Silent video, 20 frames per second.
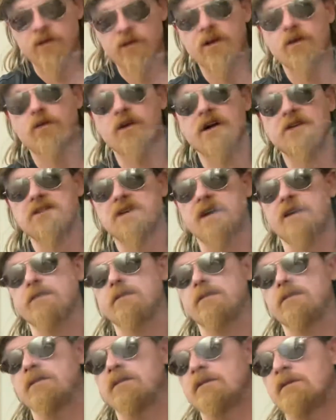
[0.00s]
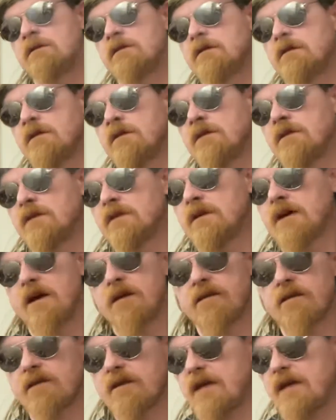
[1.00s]
to watch out.
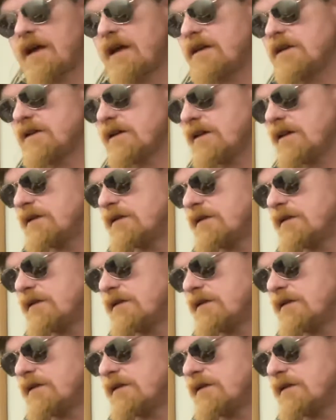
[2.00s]
Other than that, you're good.